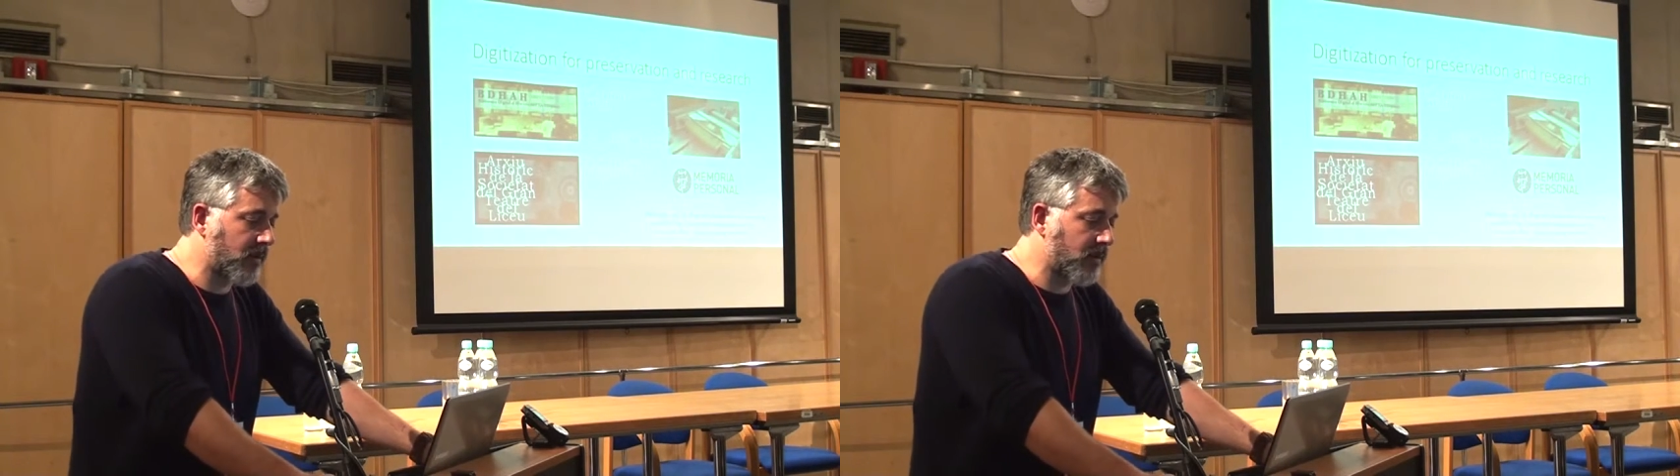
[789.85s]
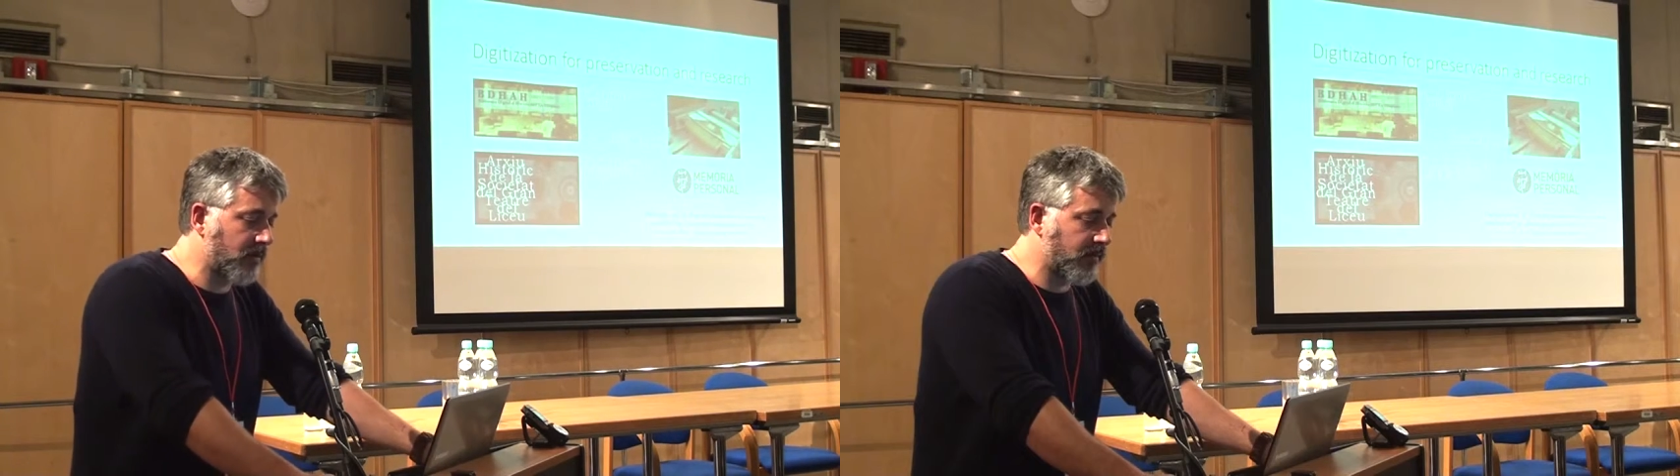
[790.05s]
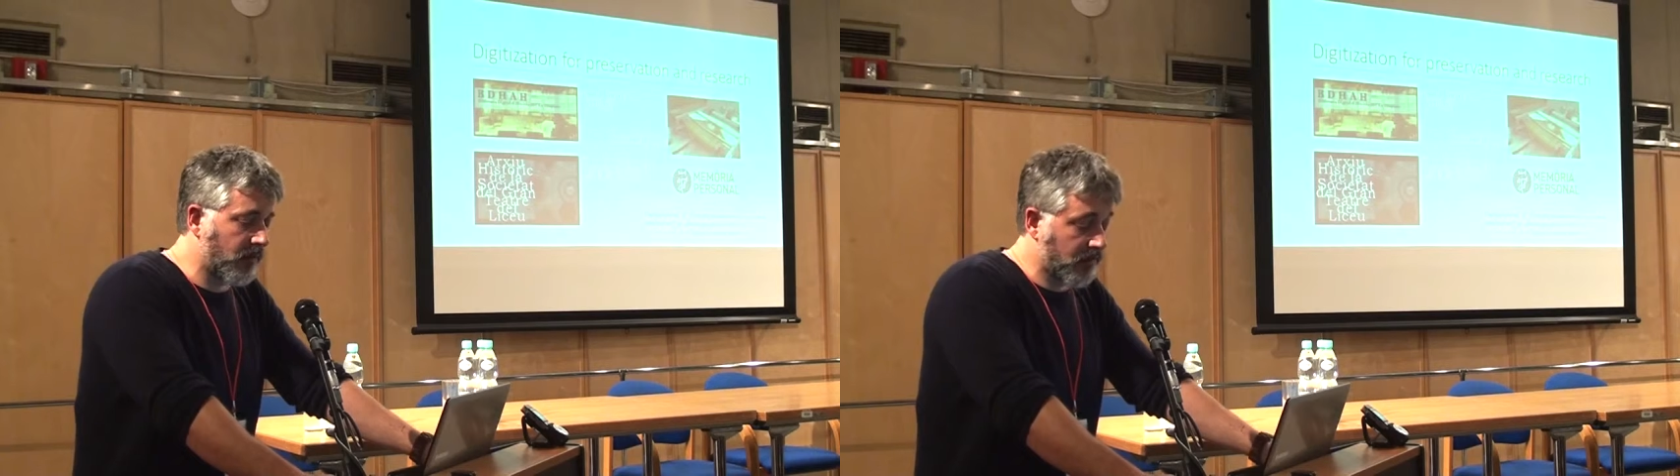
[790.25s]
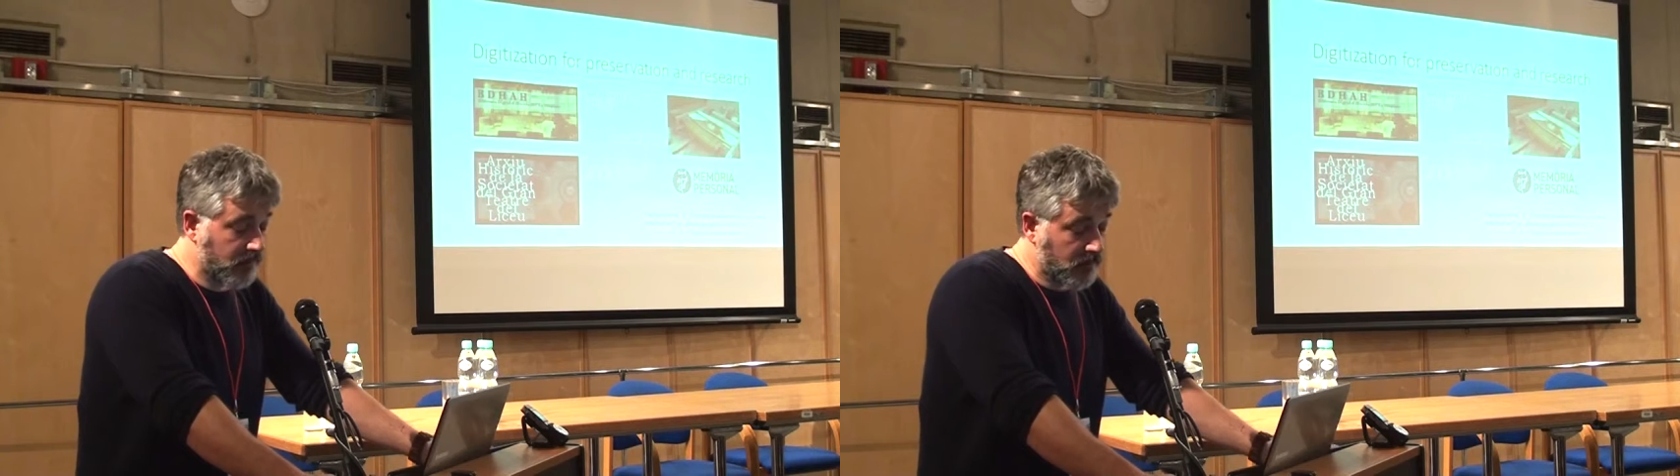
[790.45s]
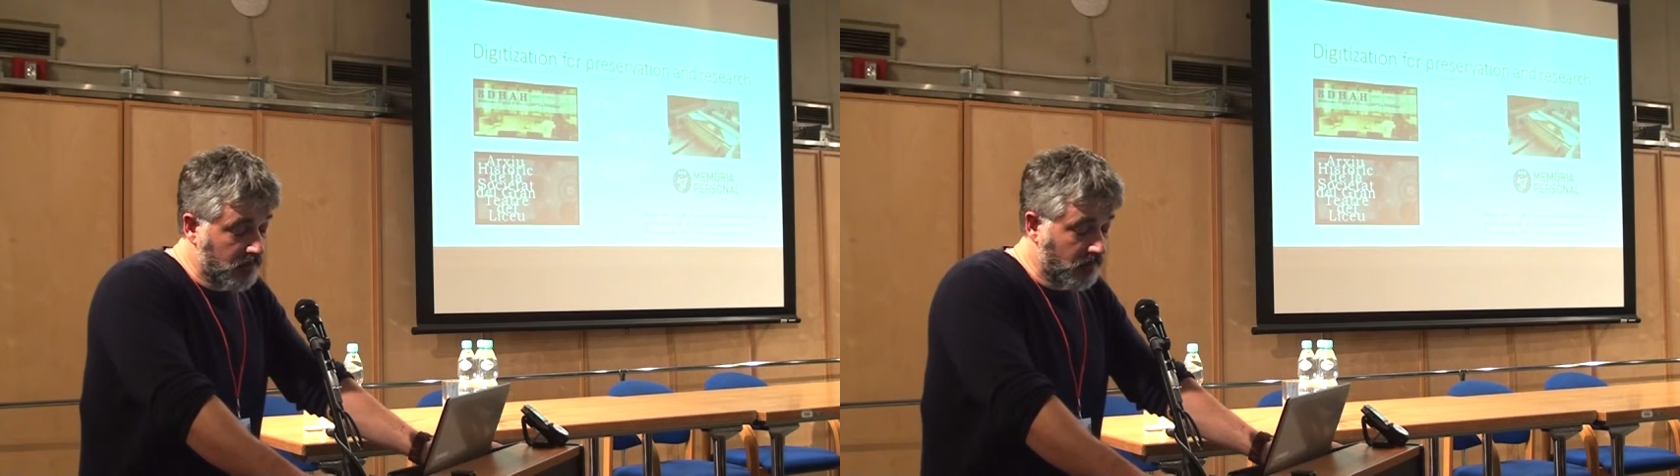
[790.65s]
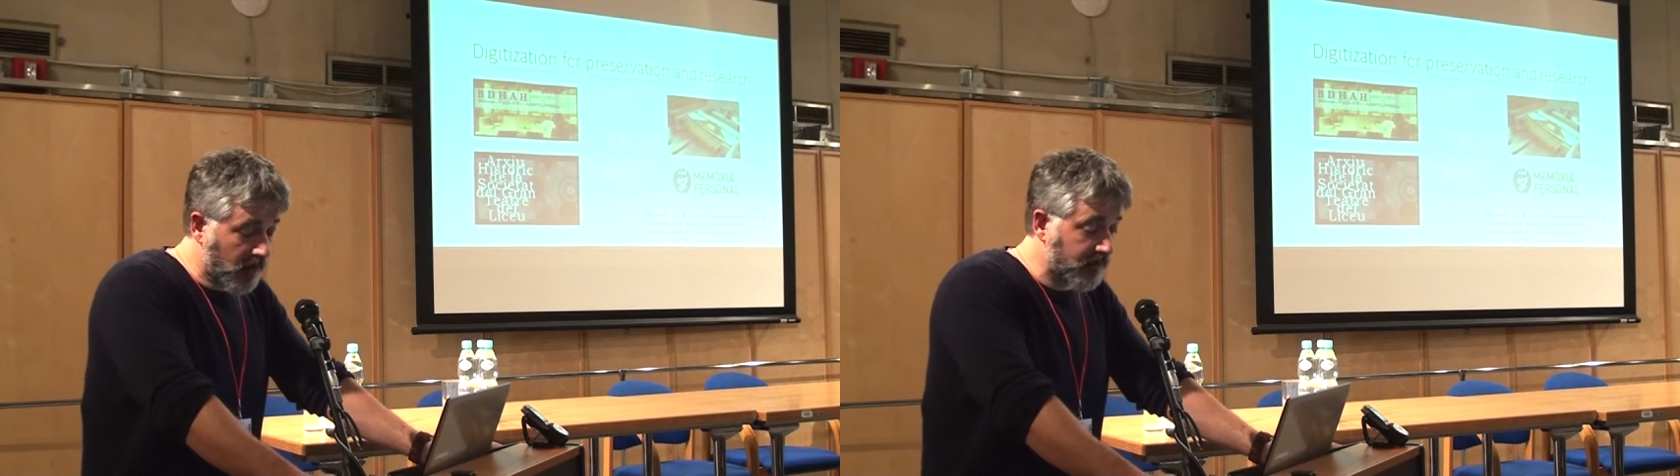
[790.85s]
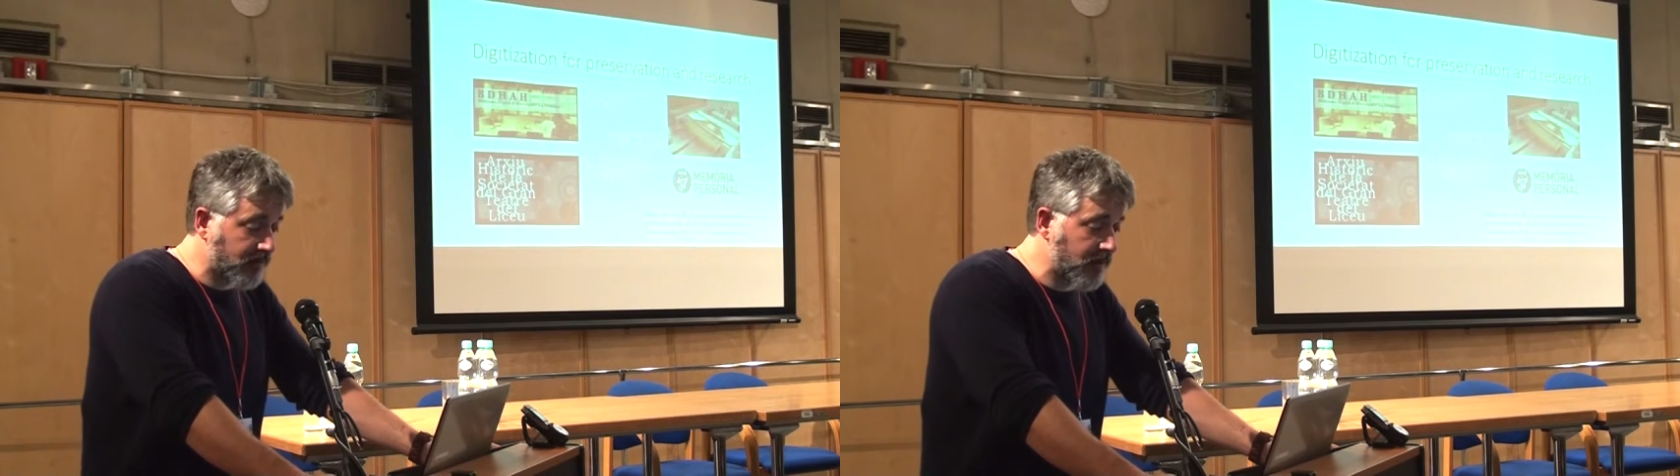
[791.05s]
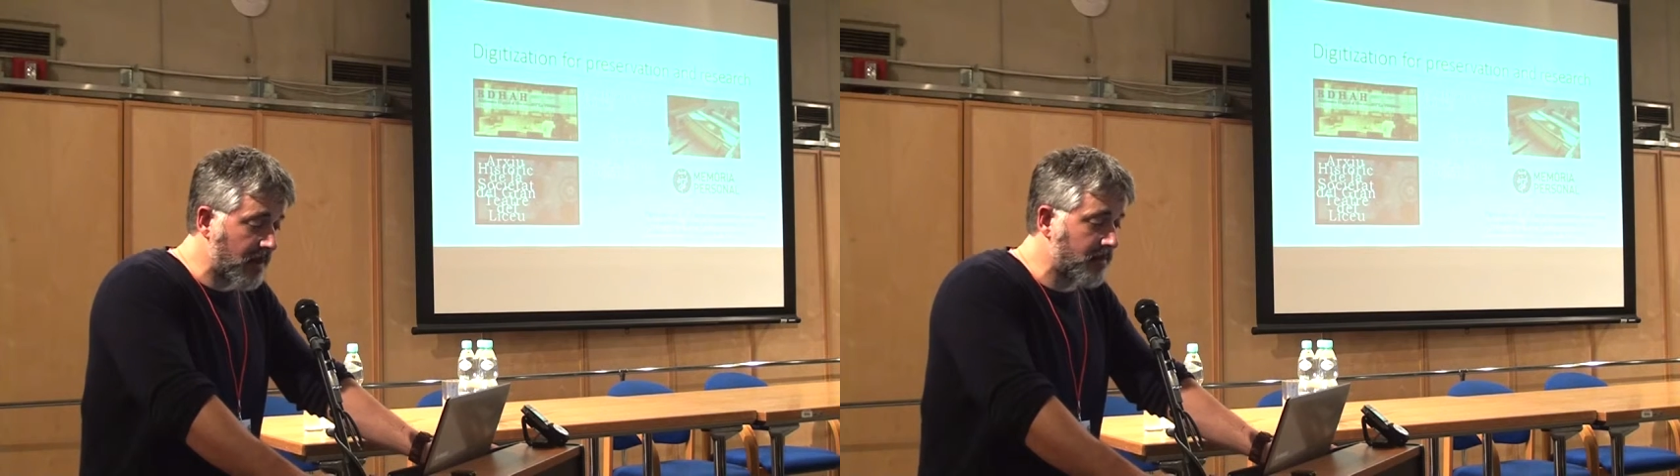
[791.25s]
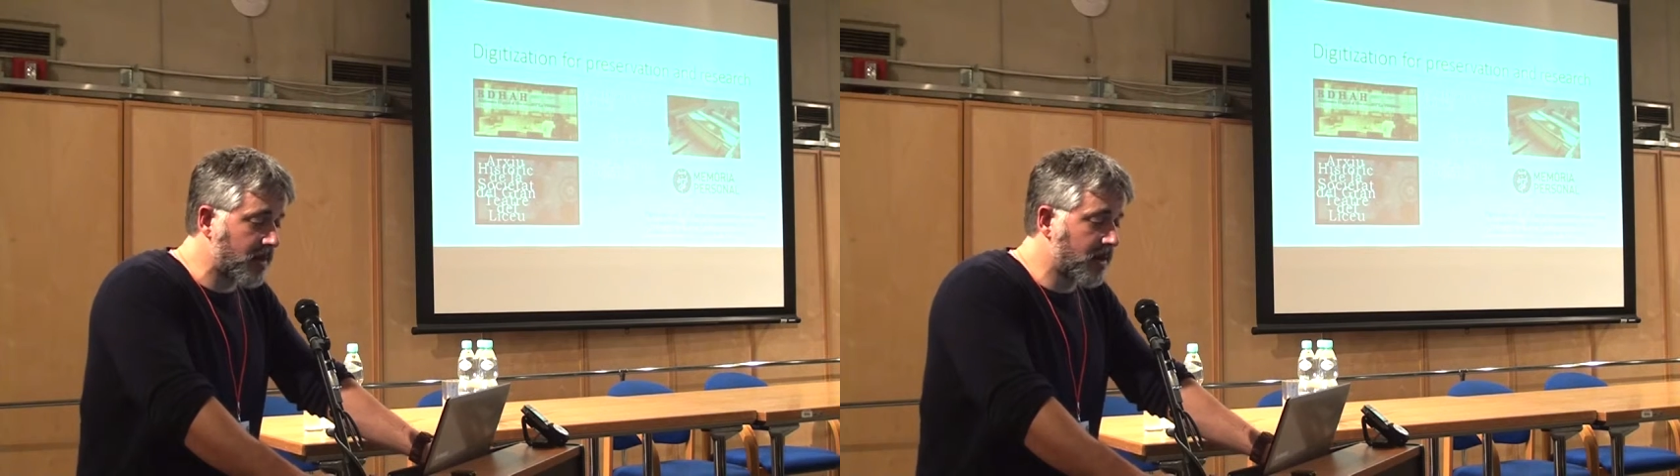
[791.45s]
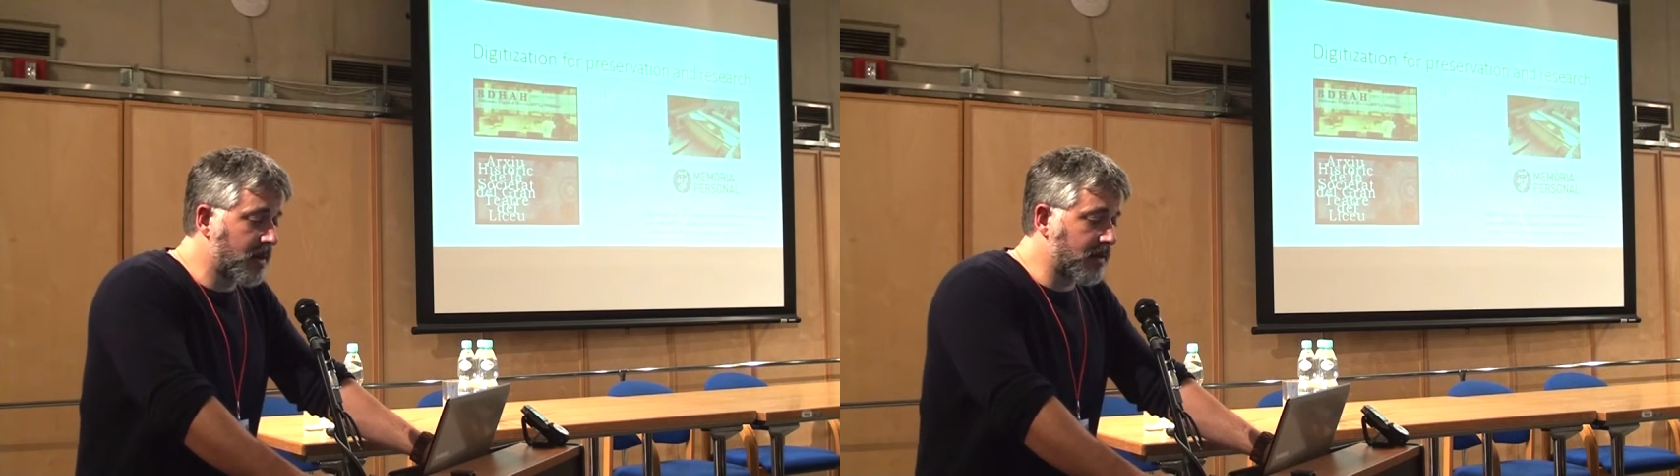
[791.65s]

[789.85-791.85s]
uh, one of them.